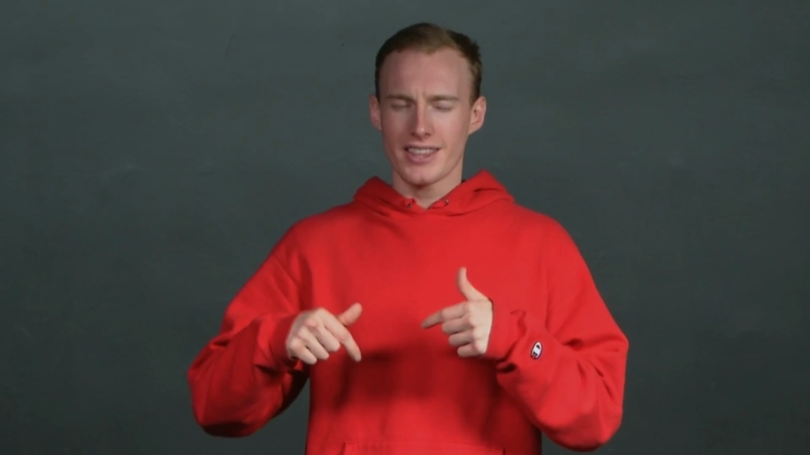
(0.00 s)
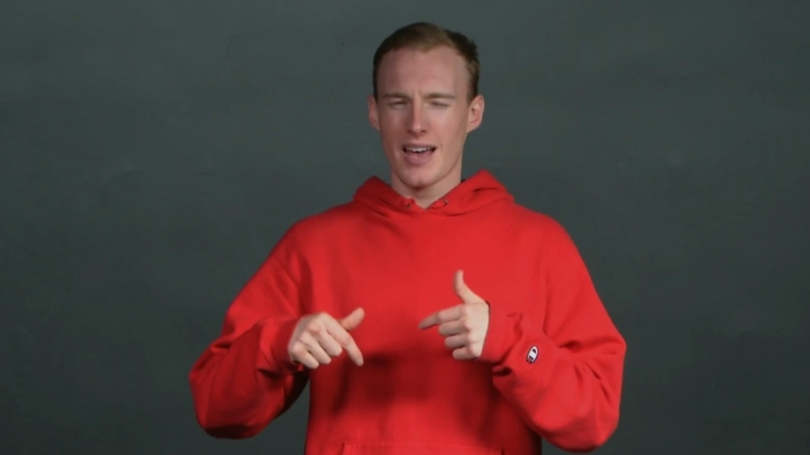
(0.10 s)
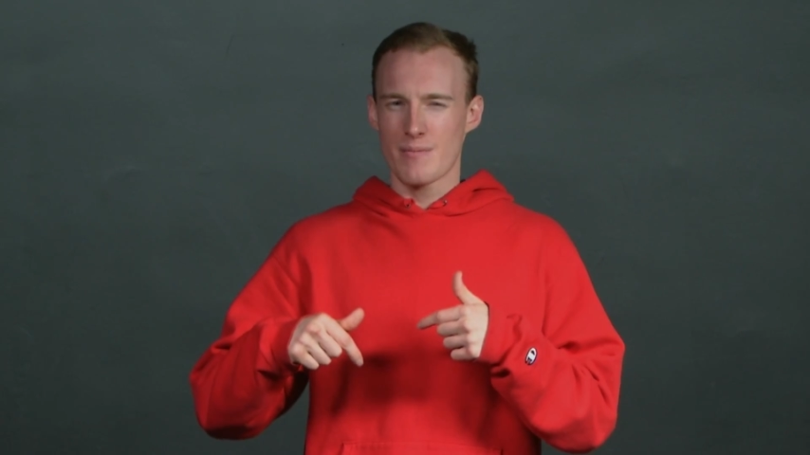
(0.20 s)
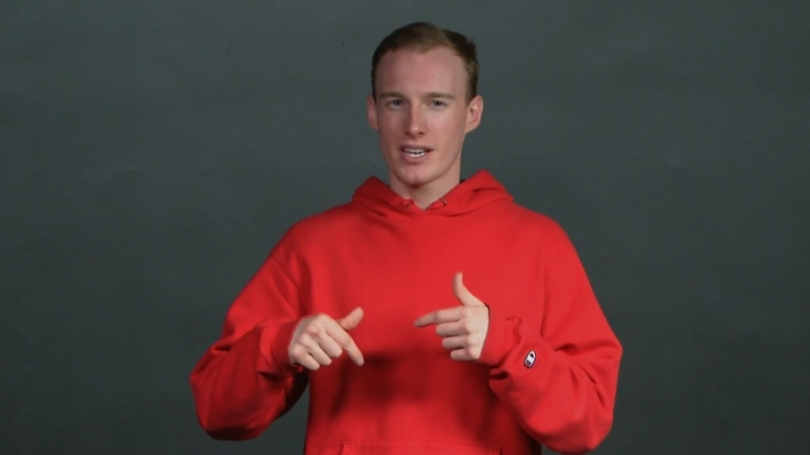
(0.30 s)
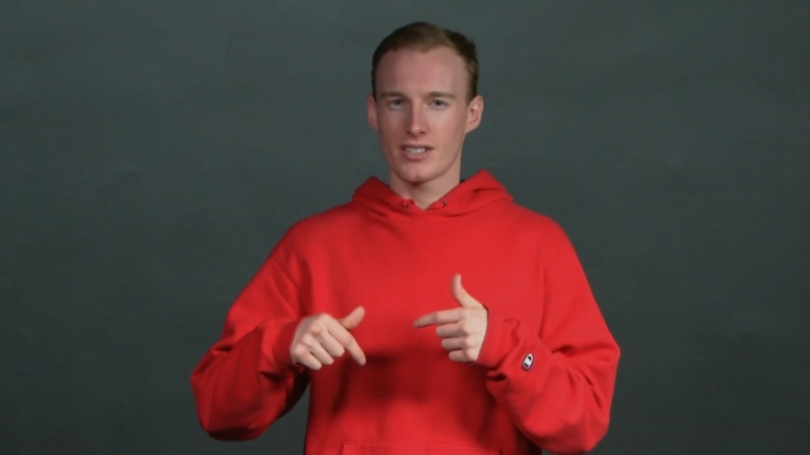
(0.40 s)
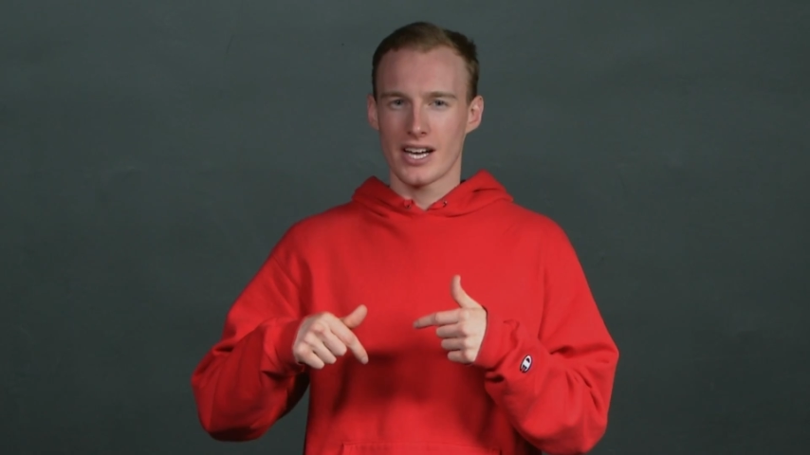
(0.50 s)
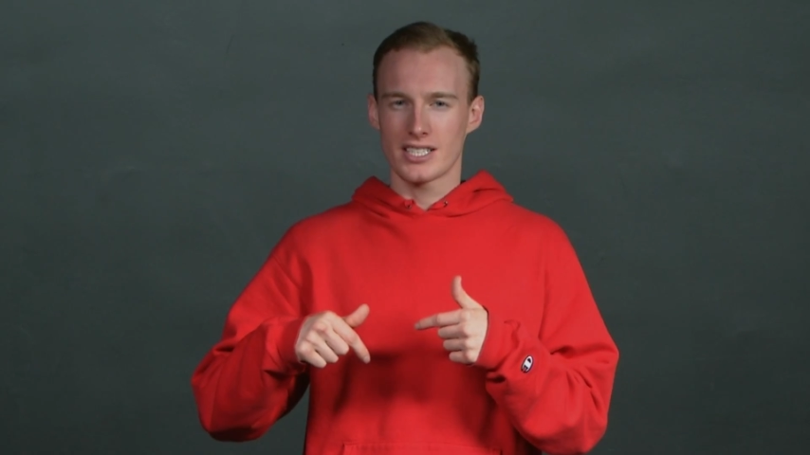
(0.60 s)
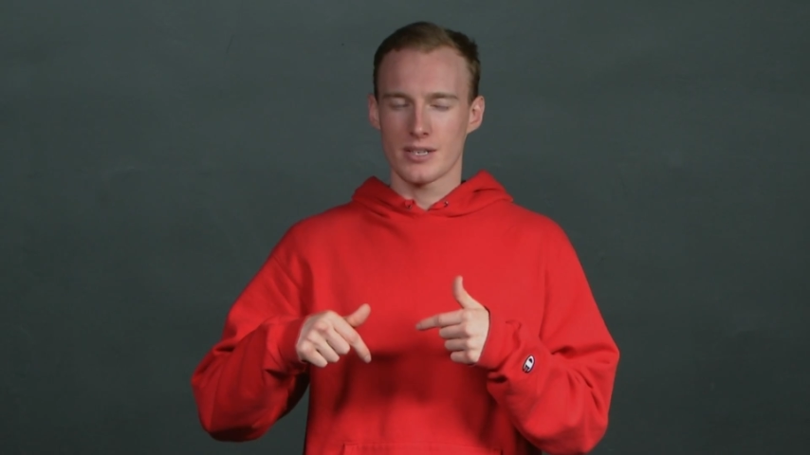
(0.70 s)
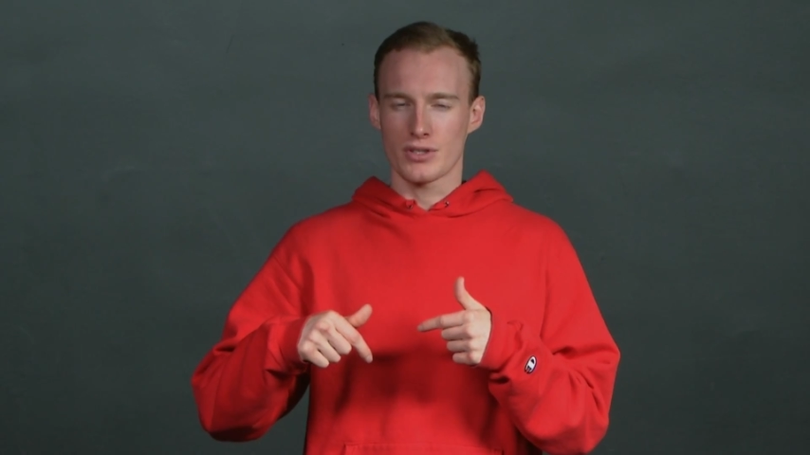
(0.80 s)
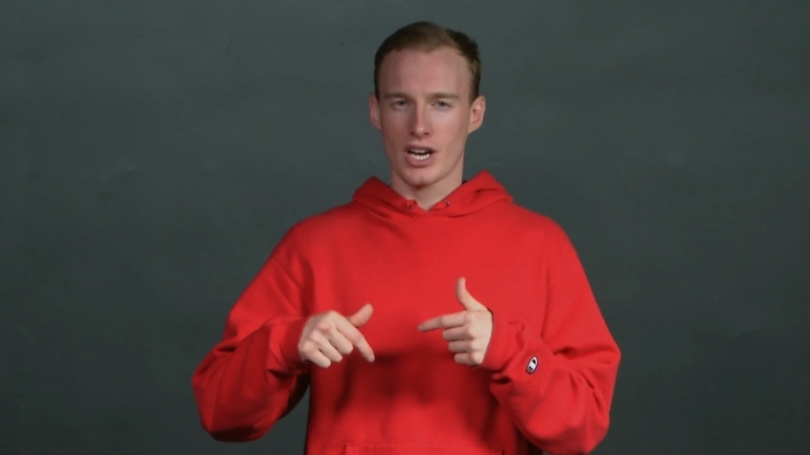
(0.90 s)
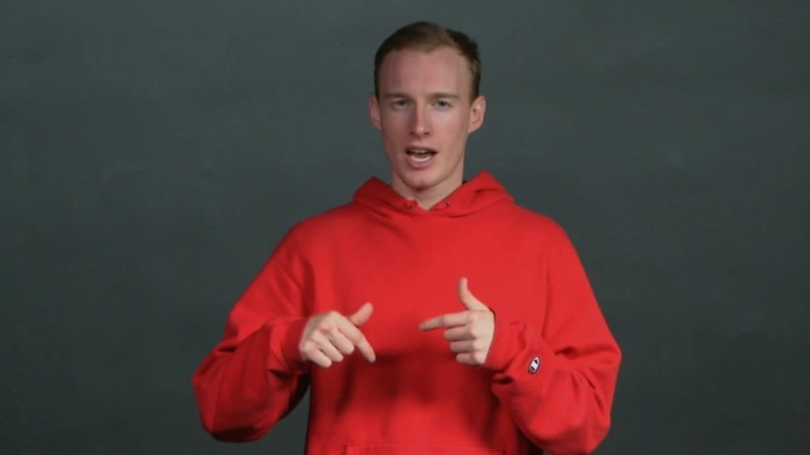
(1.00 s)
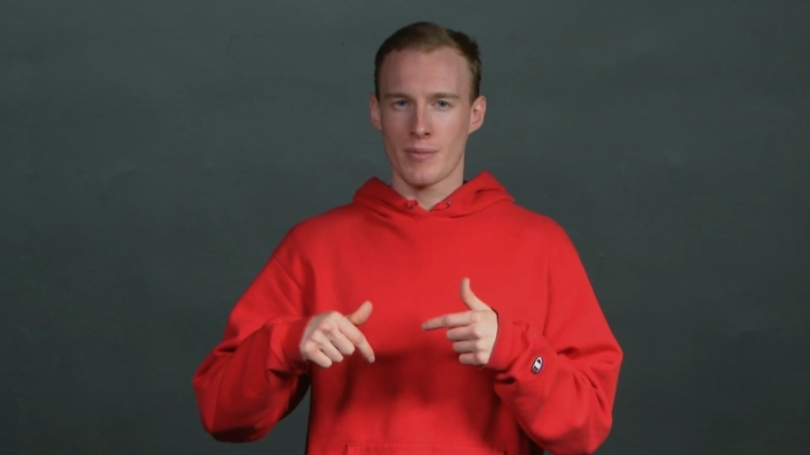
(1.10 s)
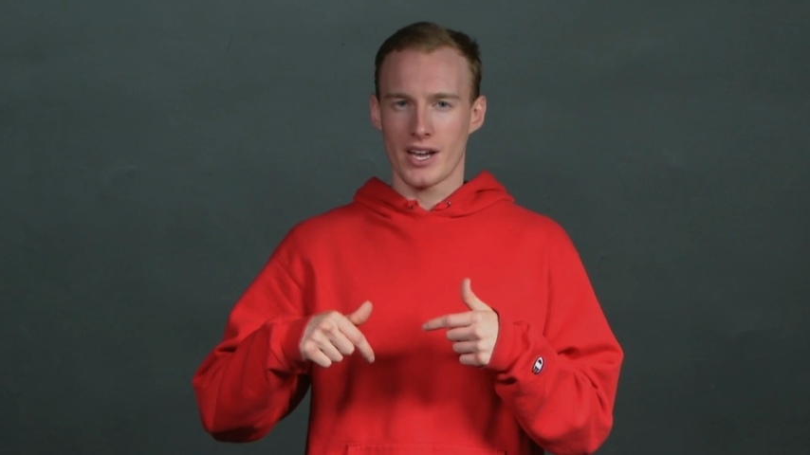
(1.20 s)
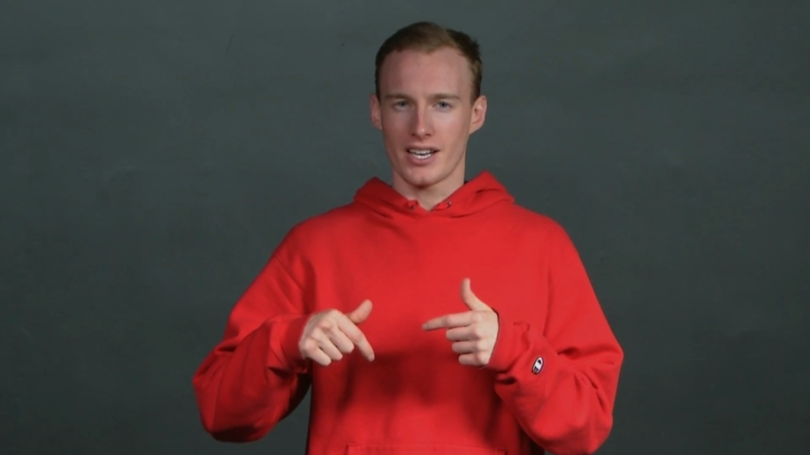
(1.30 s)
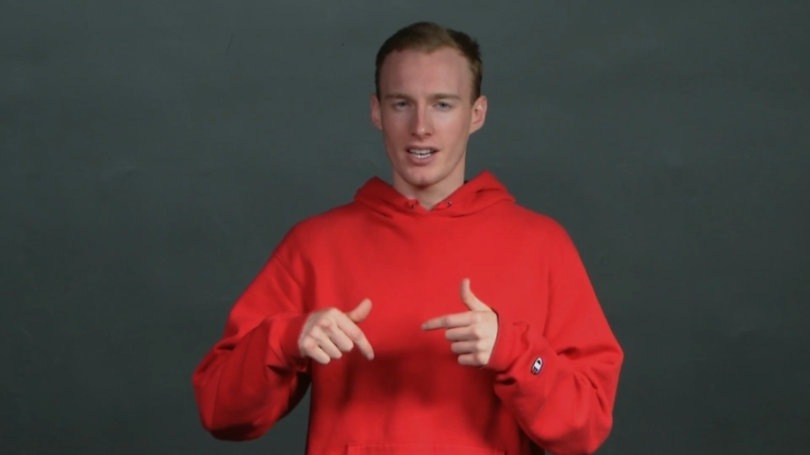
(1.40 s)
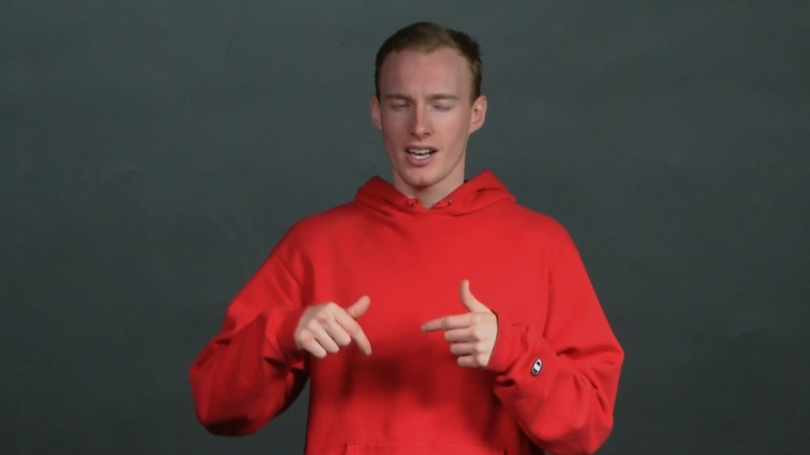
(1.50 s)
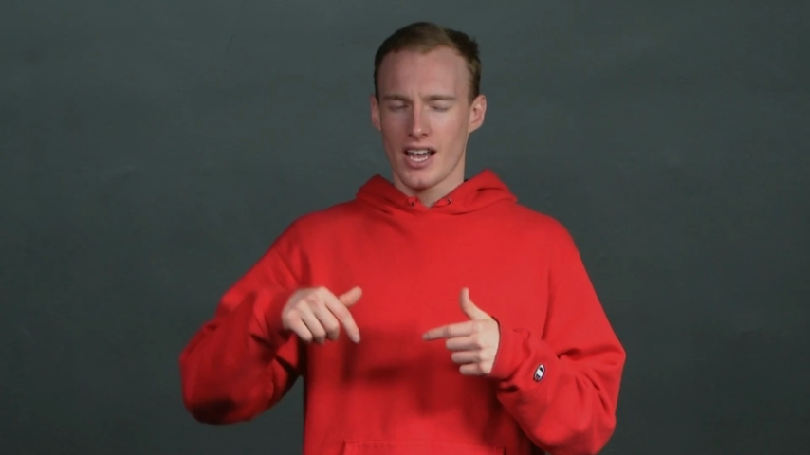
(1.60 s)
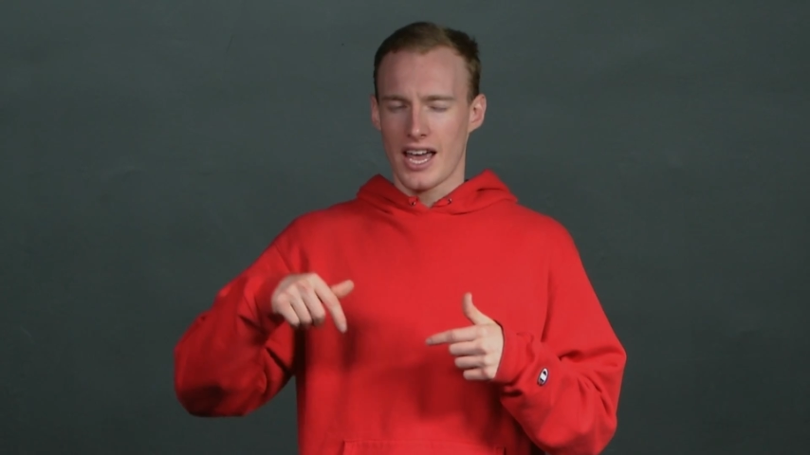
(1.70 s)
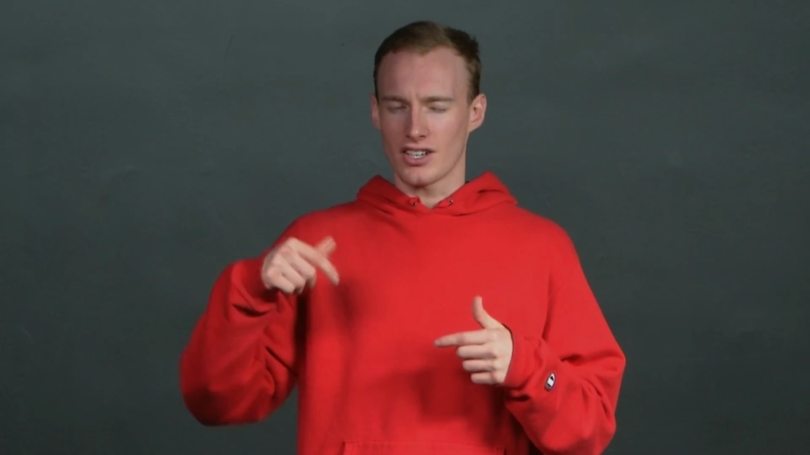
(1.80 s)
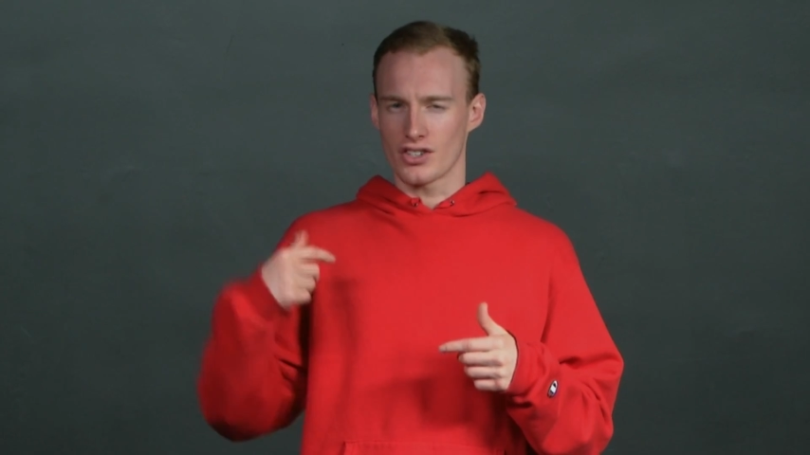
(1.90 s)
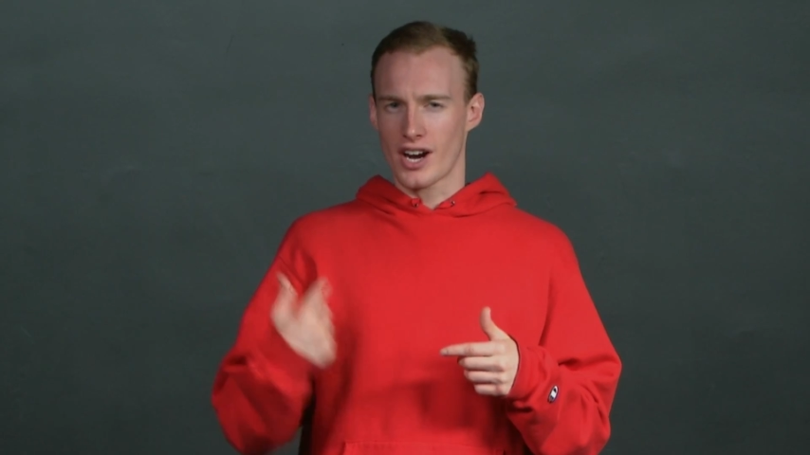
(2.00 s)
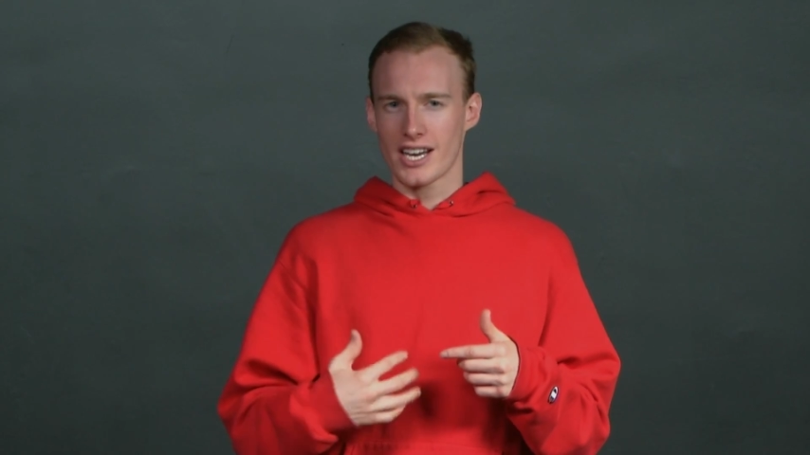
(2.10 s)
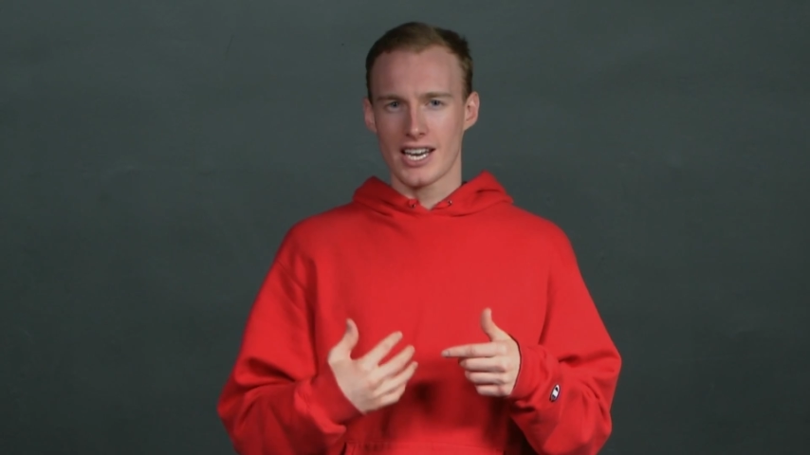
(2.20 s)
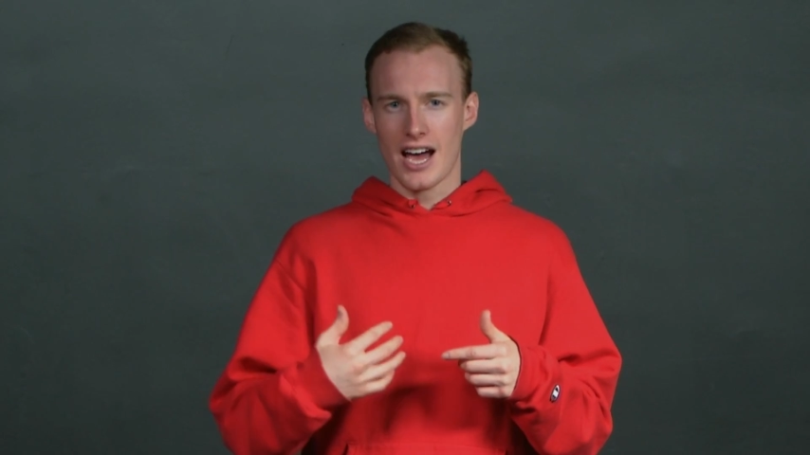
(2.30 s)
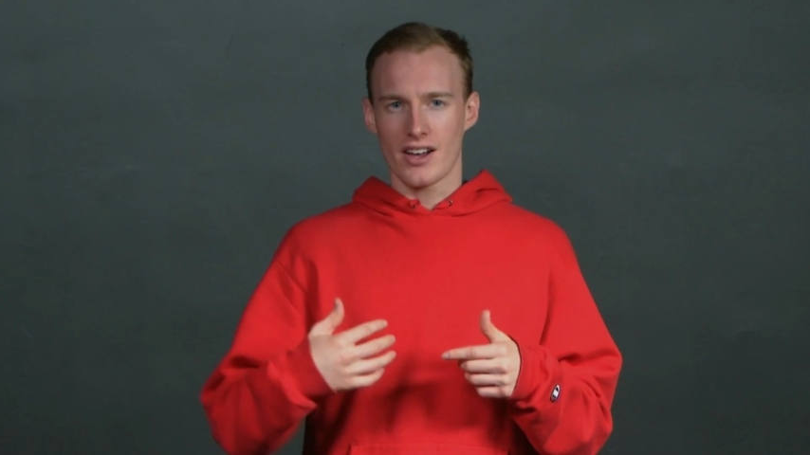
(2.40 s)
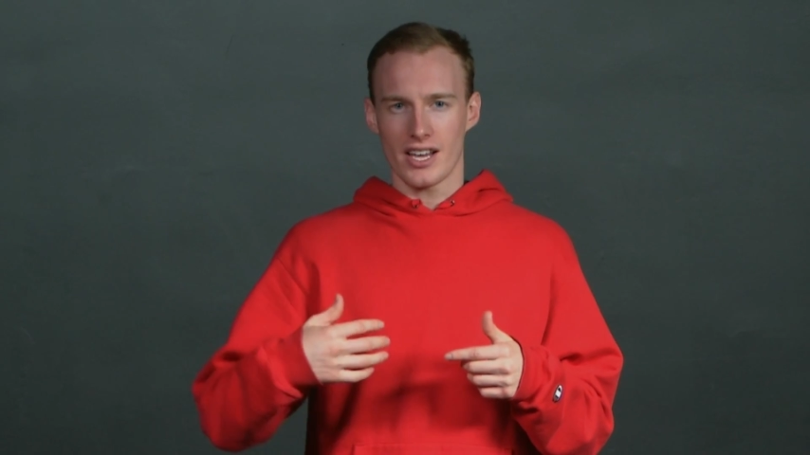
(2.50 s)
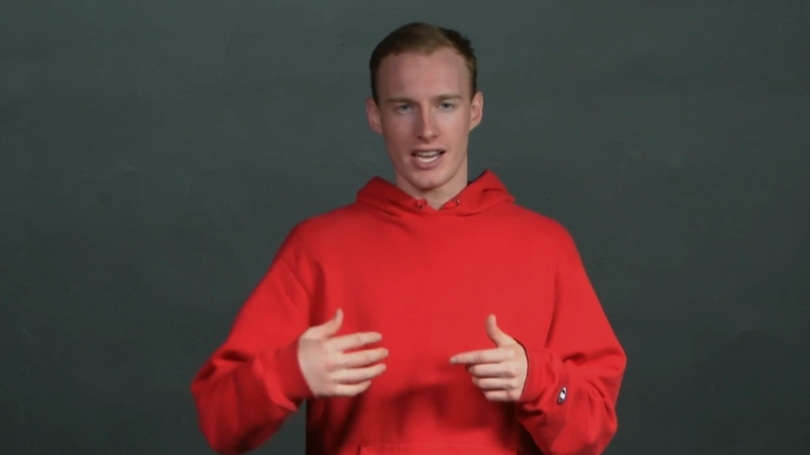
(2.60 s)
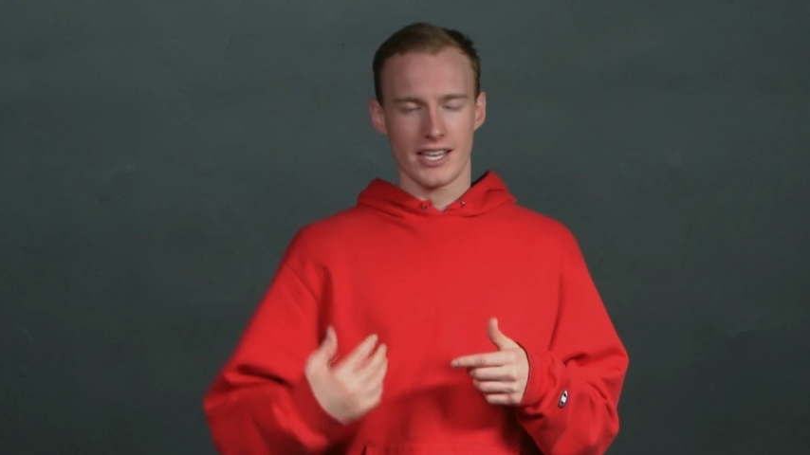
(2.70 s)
that big red subscribe button and grayed it out and hit